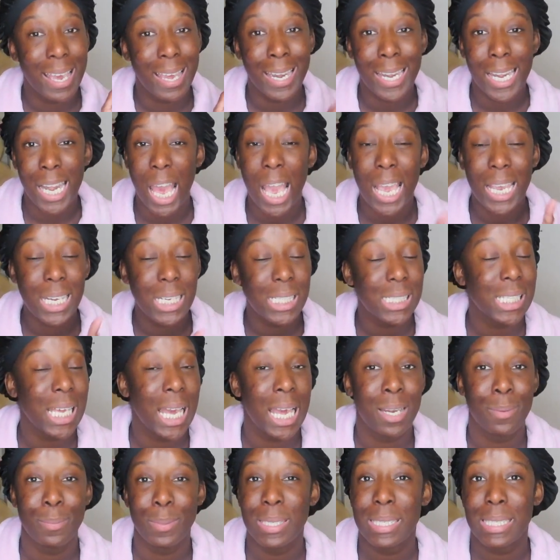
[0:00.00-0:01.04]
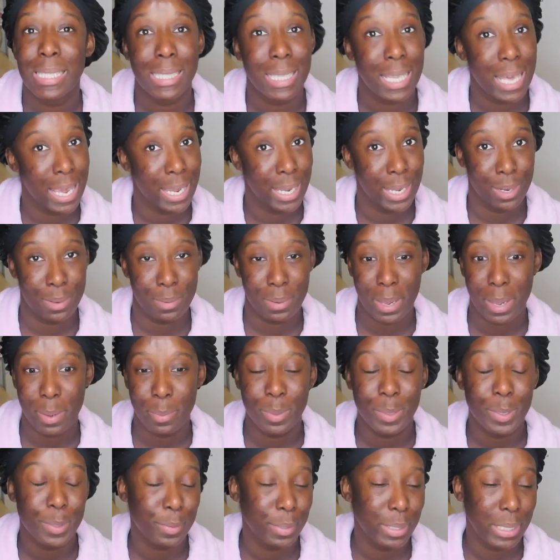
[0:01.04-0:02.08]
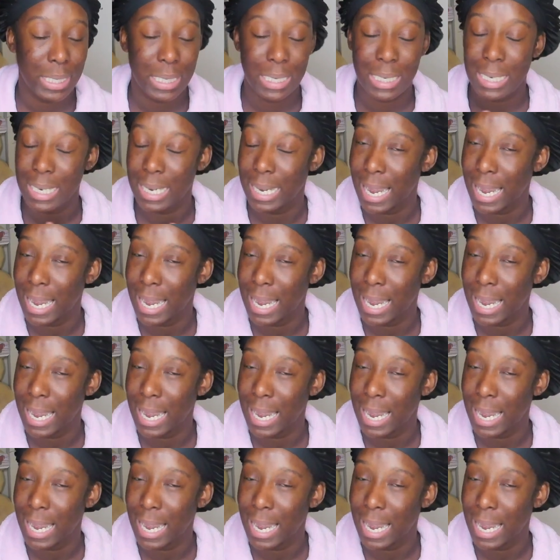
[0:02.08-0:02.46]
not in the time to be slacking, okay, period.